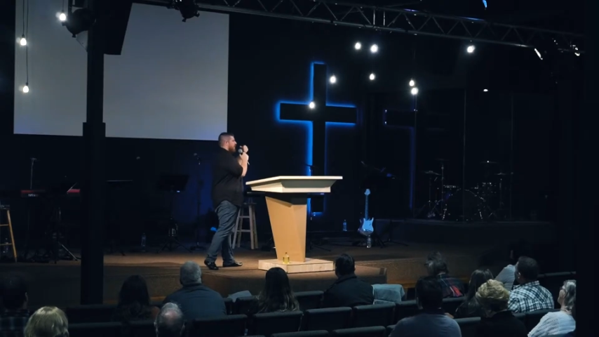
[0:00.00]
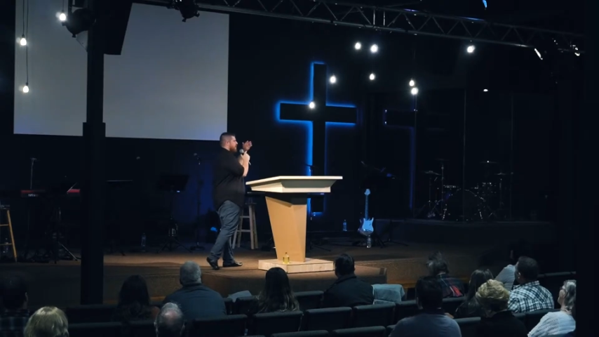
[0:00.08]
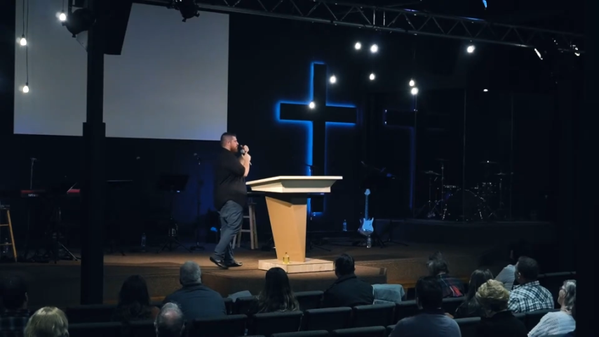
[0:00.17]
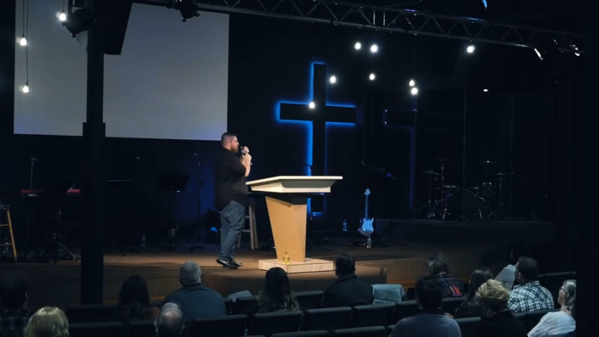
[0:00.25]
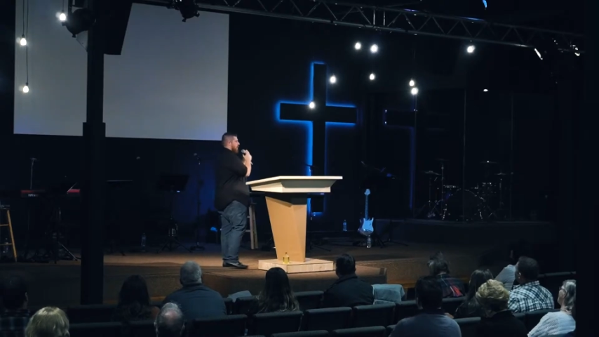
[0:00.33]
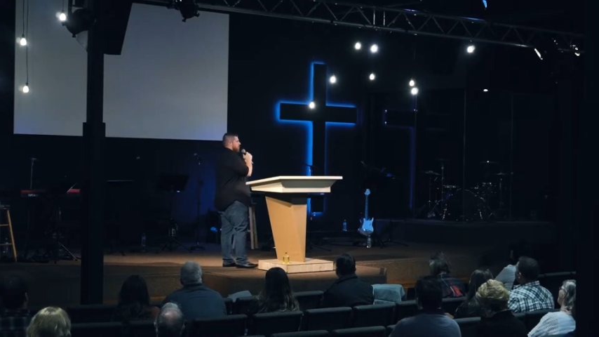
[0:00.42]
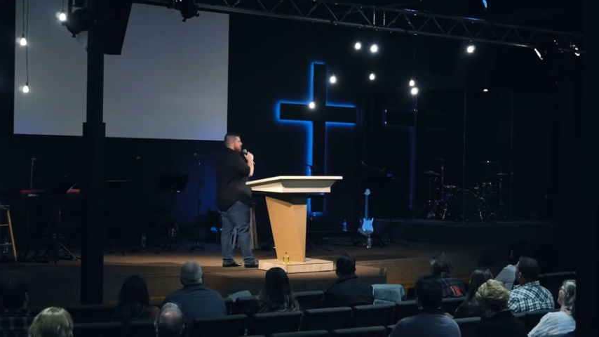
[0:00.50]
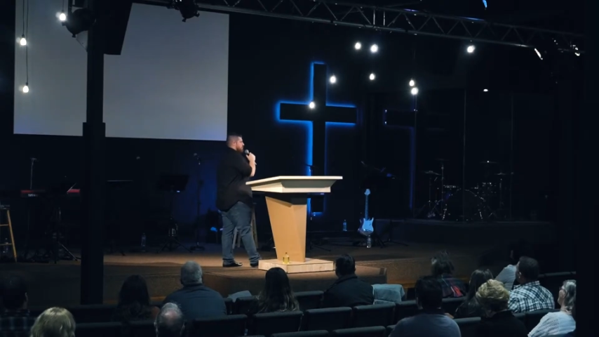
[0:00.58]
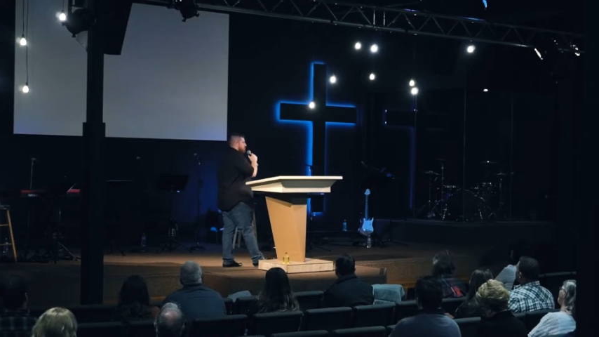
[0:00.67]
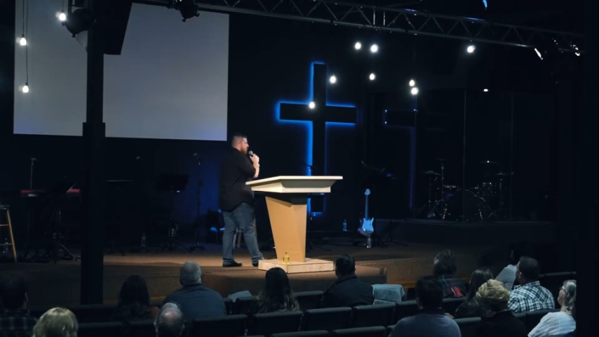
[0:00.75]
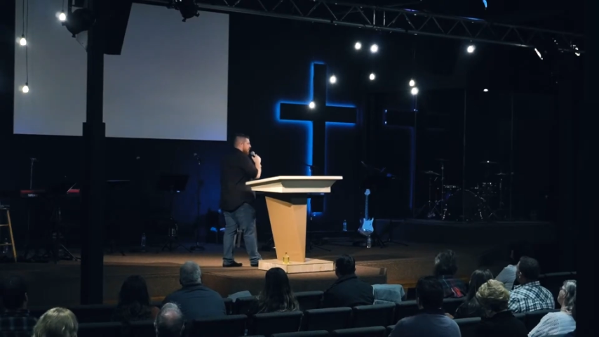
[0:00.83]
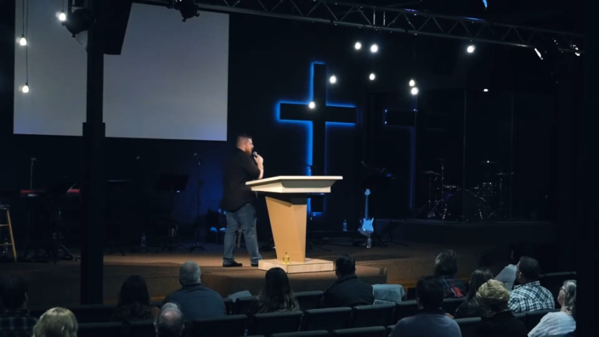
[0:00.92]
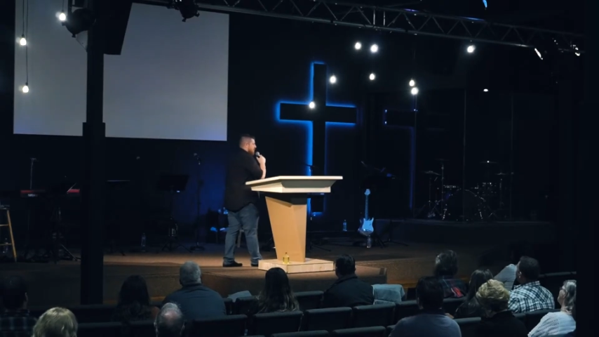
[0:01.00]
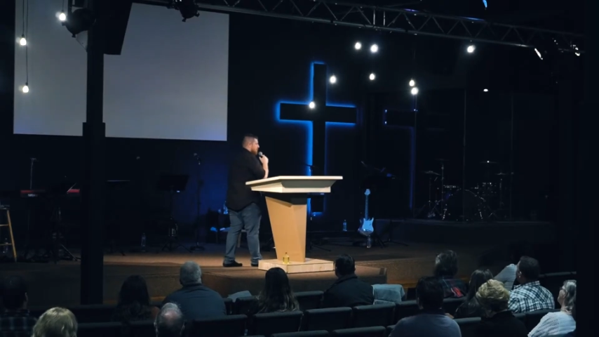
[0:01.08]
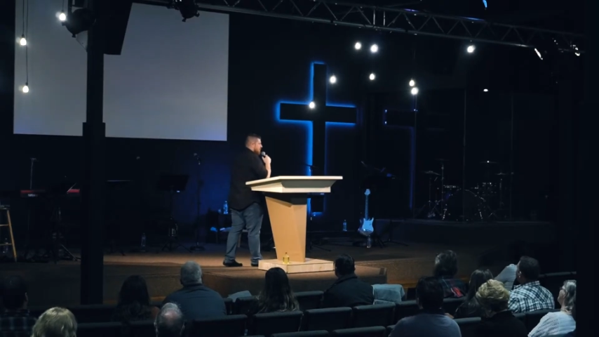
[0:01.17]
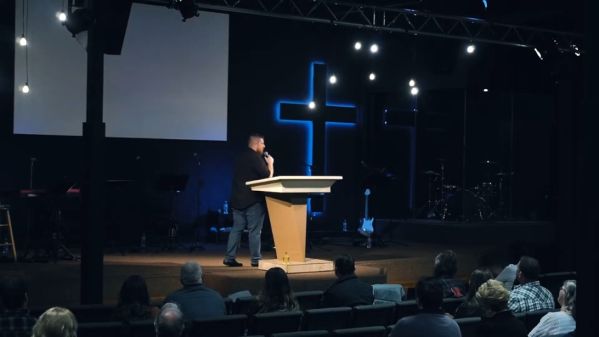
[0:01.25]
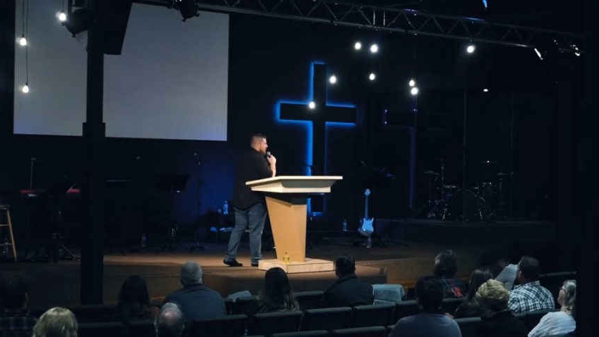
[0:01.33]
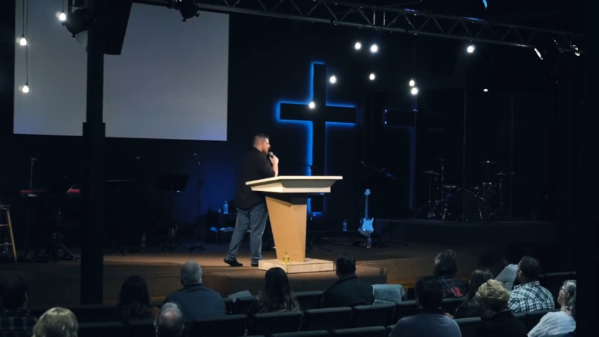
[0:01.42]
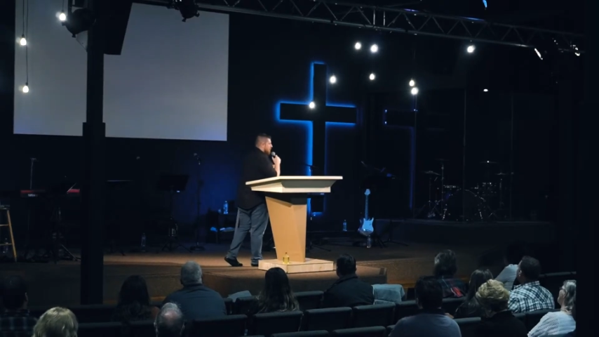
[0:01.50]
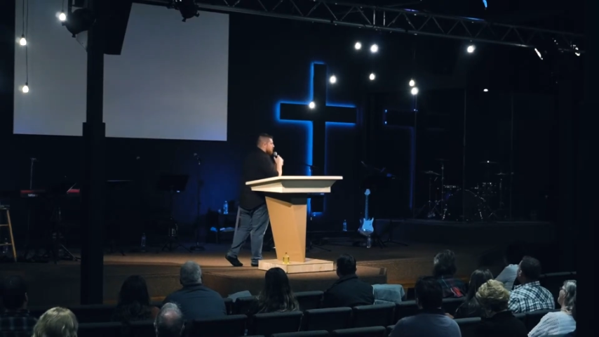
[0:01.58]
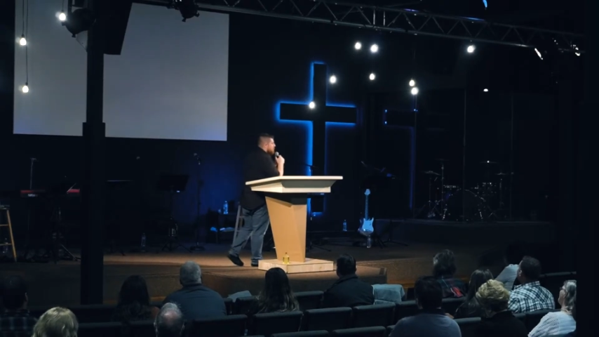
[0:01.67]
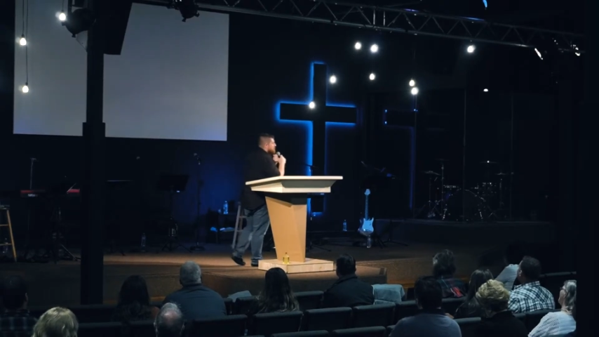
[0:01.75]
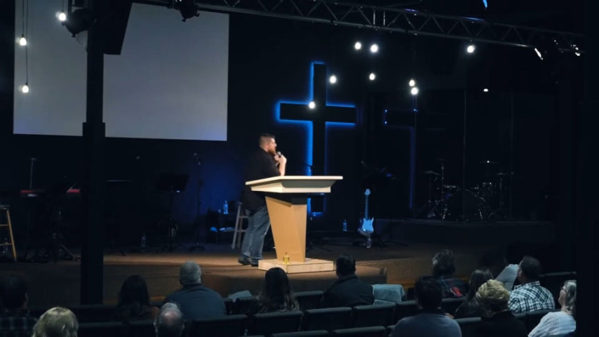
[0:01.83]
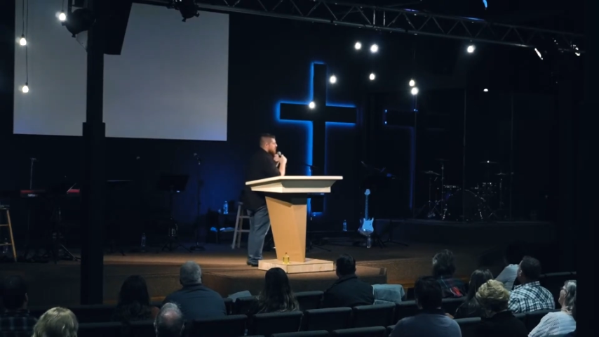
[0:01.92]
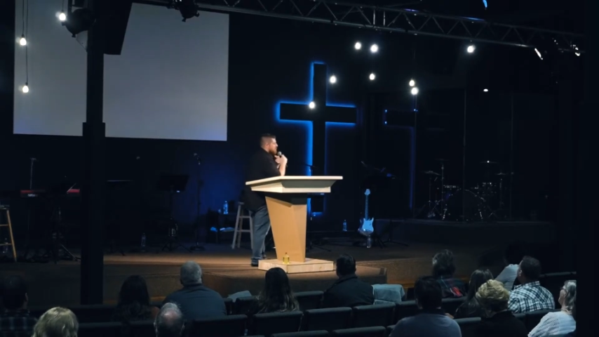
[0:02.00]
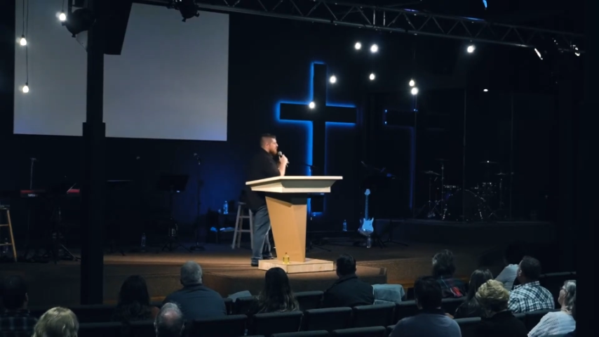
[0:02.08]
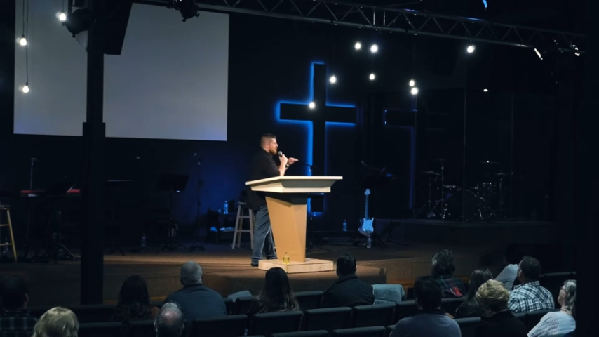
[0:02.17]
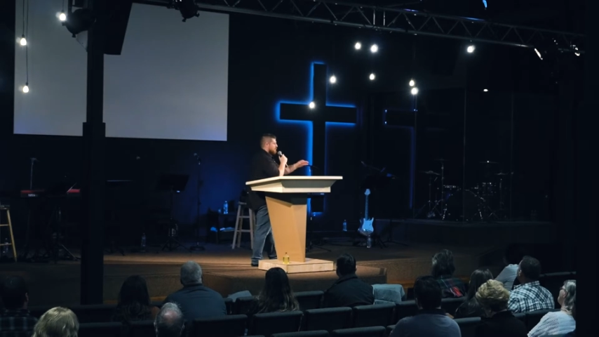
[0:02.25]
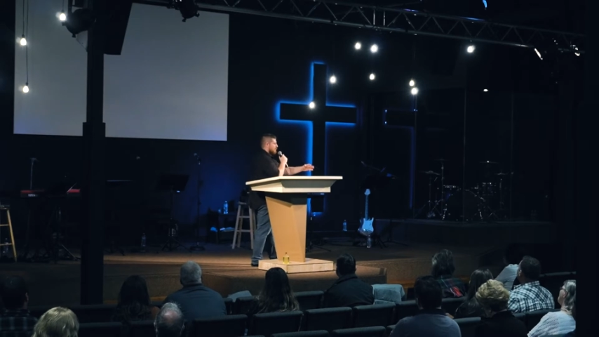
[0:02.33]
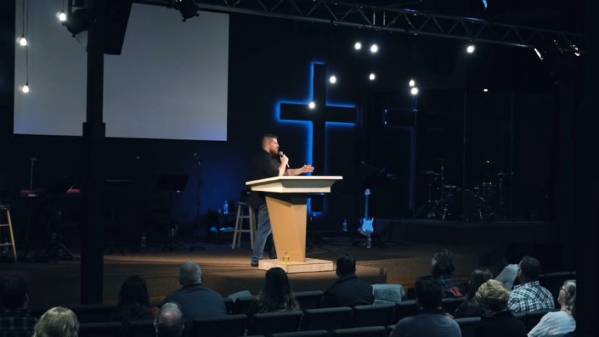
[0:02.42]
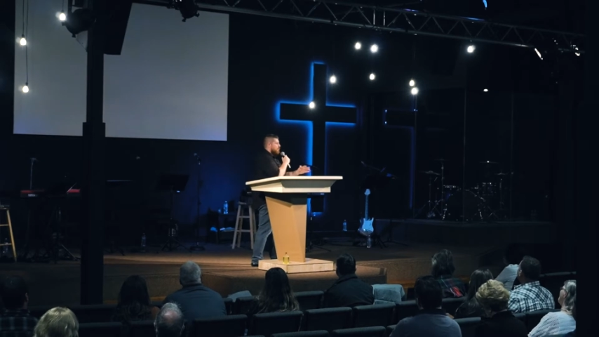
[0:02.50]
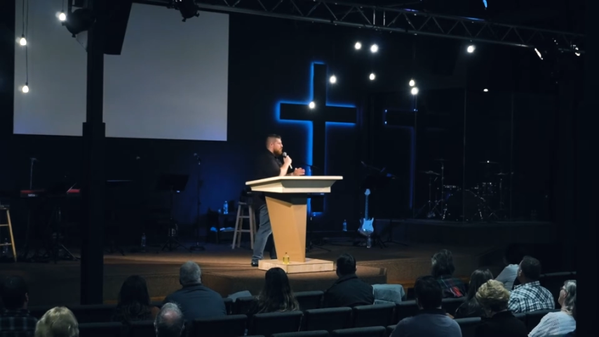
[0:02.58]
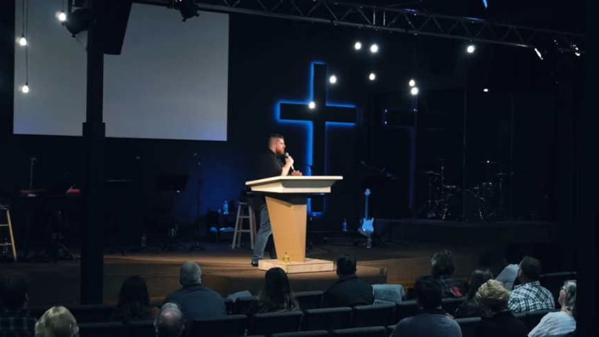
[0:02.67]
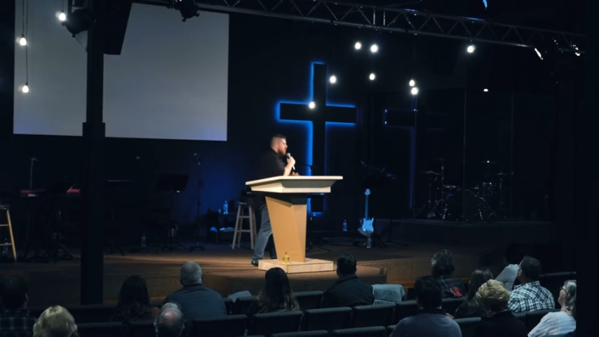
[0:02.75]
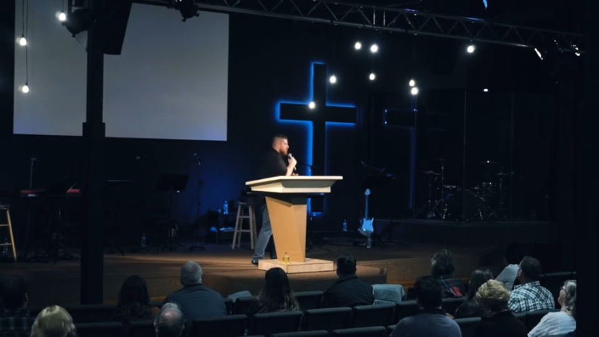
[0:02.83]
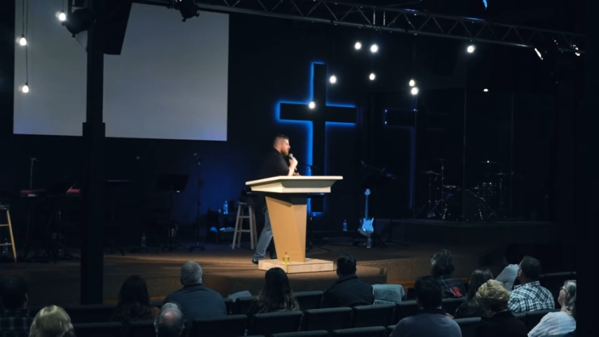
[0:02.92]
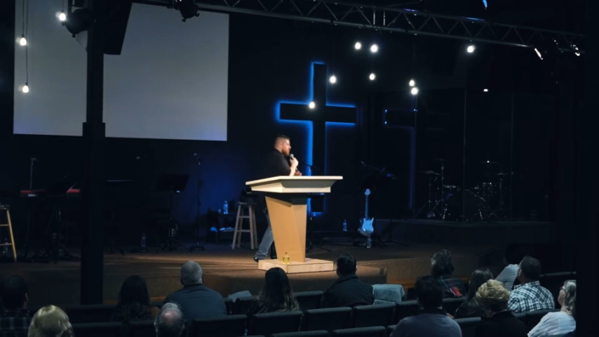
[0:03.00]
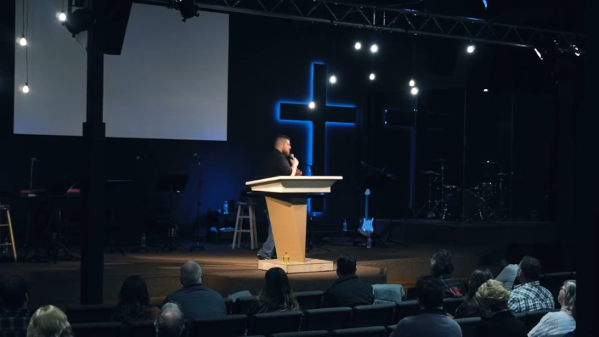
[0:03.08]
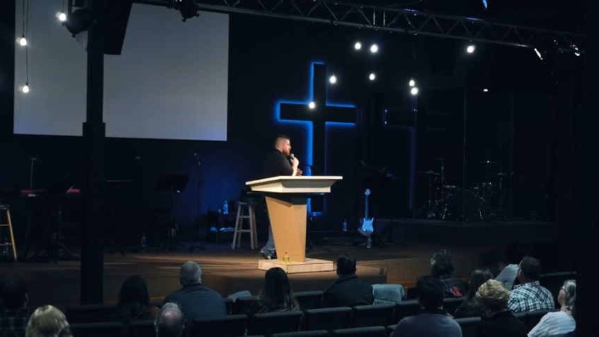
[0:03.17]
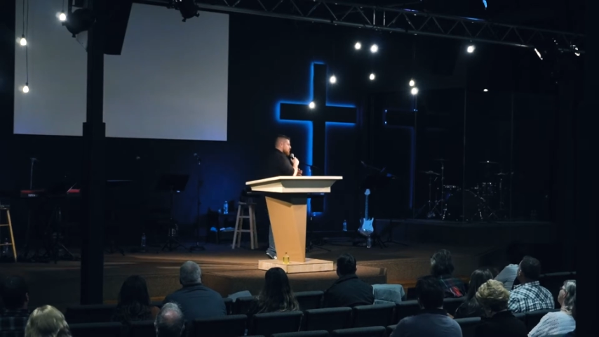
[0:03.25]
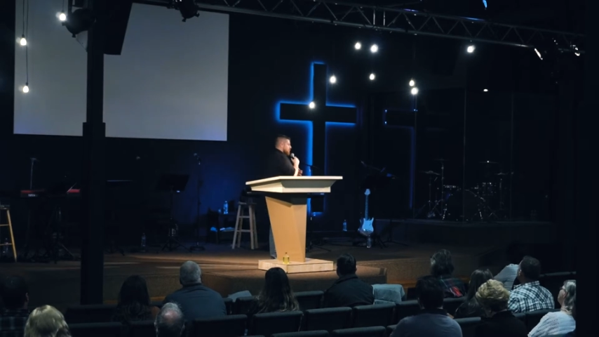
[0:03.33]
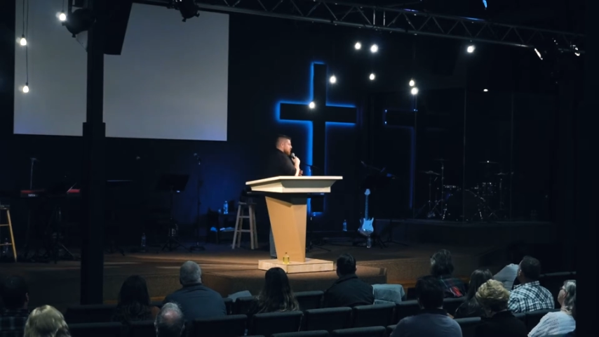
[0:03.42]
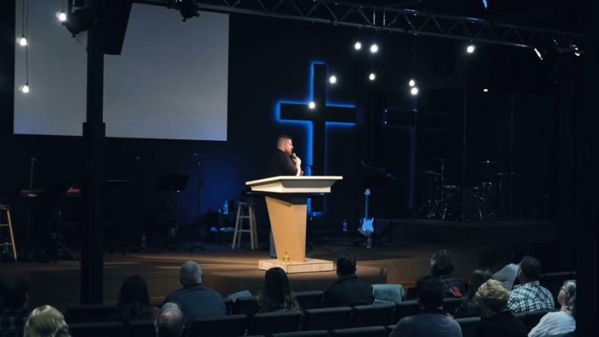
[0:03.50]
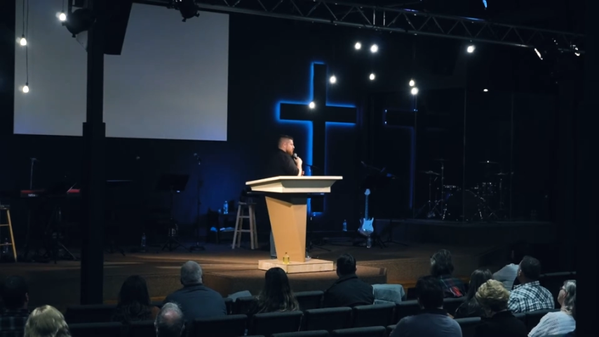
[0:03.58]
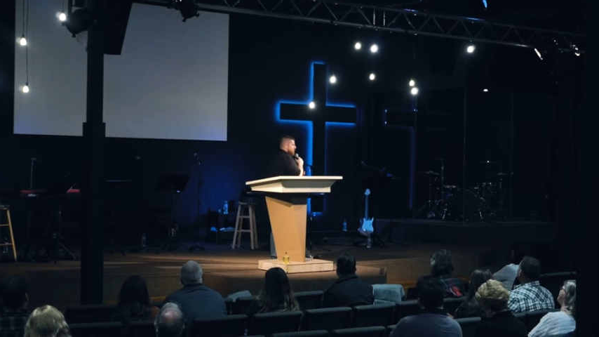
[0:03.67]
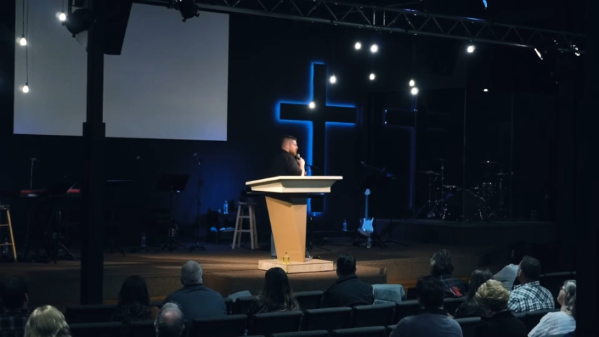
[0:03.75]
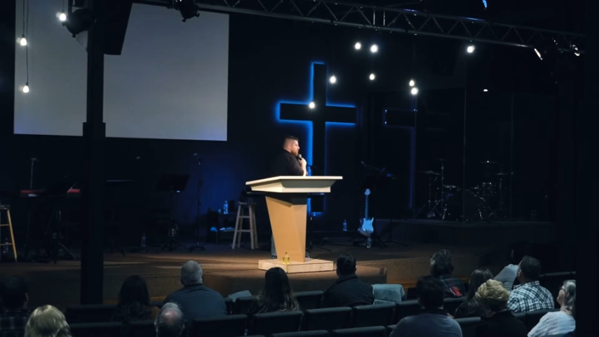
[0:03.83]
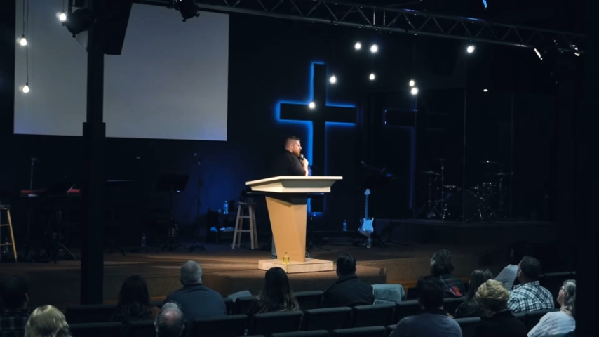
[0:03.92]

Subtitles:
[unreadable: no face in view]